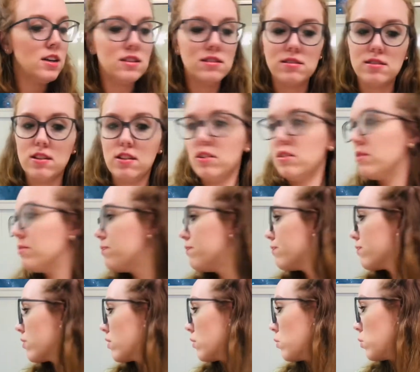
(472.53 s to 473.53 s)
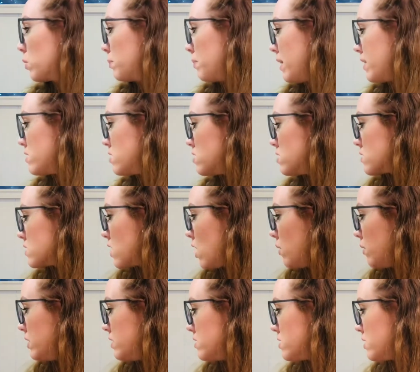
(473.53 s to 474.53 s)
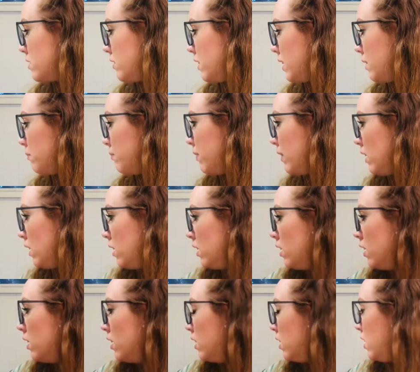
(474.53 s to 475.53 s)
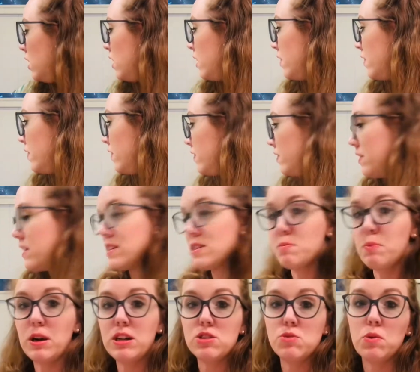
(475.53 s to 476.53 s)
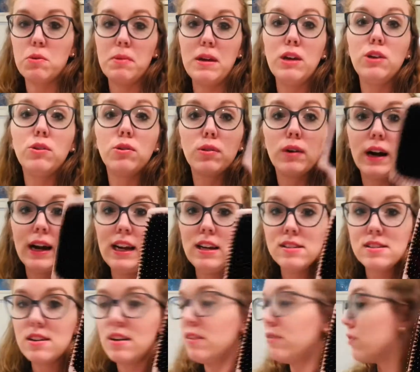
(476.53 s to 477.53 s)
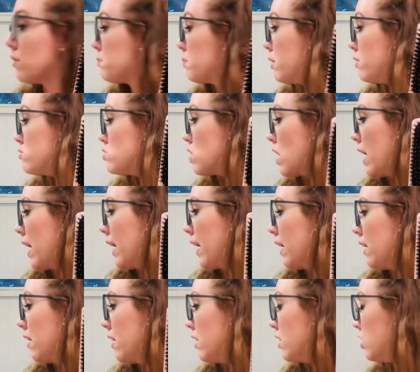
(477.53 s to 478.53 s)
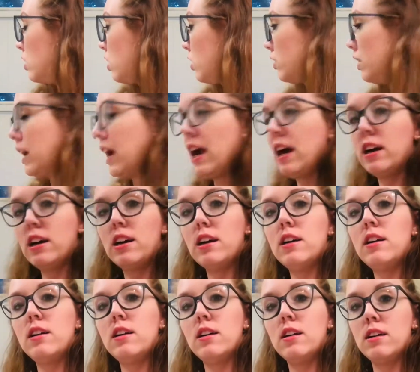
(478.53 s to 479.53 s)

so we're about to just go into it. This brush would be great for blow drying curly hair